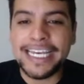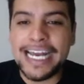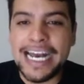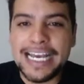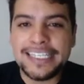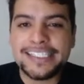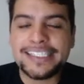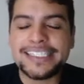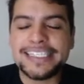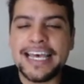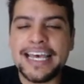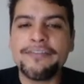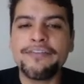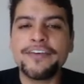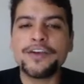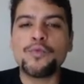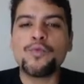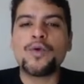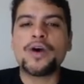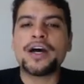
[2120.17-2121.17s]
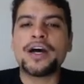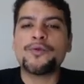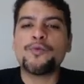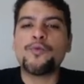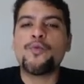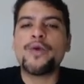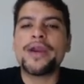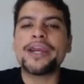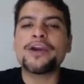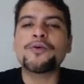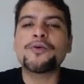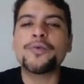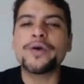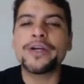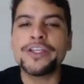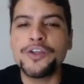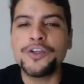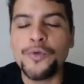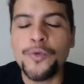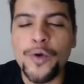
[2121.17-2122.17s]
guys, 7 1. Where
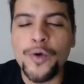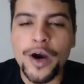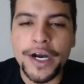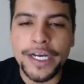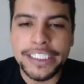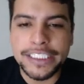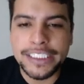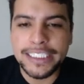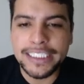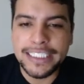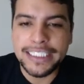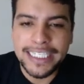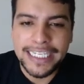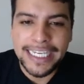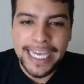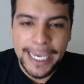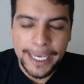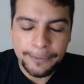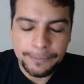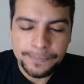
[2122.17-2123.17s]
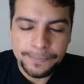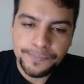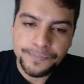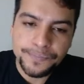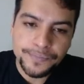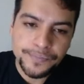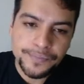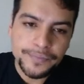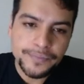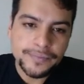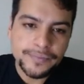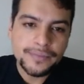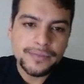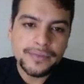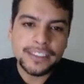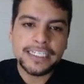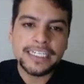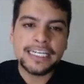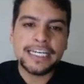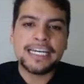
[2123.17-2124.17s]
were you watching the game?
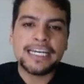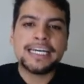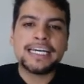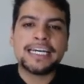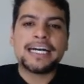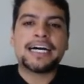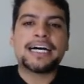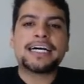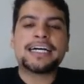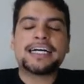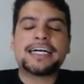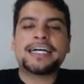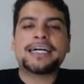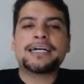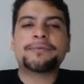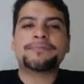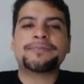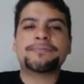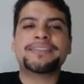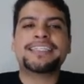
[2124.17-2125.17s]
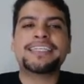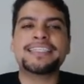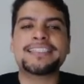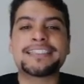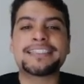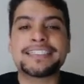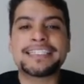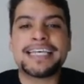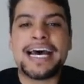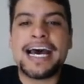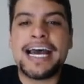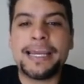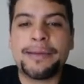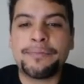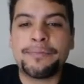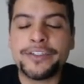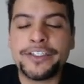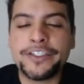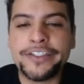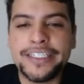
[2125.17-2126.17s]
Um, this
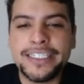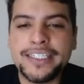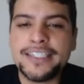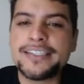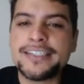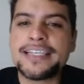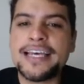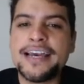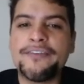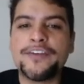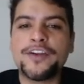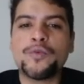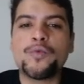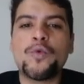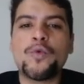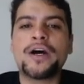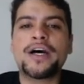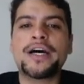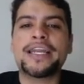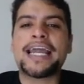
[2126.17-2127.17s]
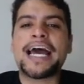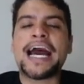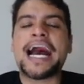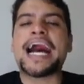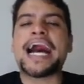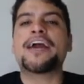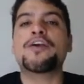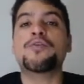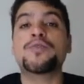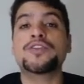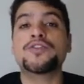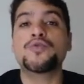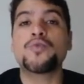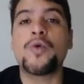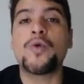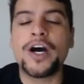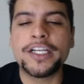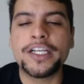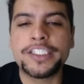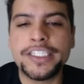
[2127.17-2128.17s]
time during the 7 1, I was
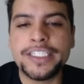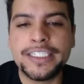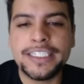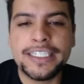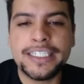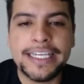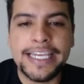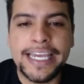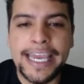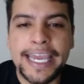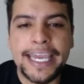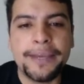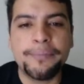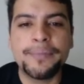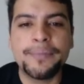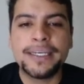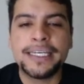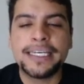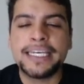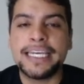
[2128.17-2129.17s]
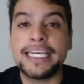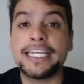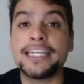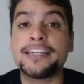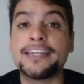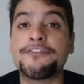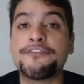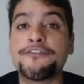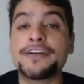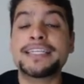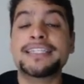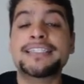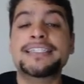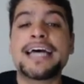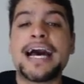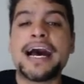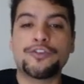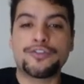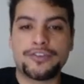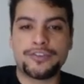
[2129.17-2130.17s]
watching the game in a friend's
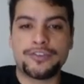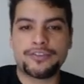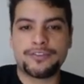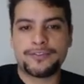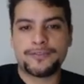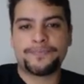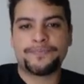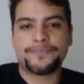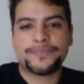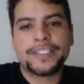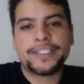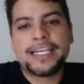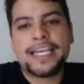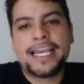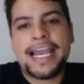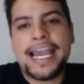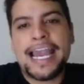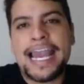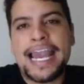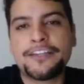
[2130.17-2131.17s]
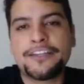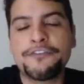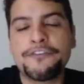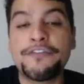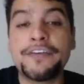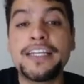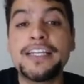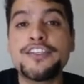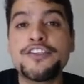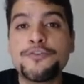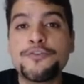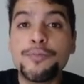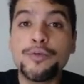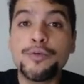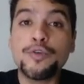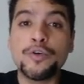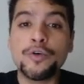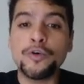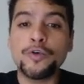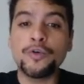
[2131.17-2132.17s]
house at
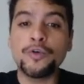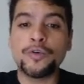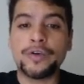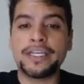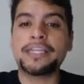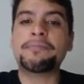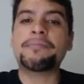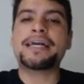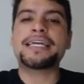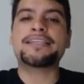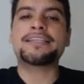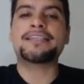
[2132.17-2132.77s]
Felisburgo in my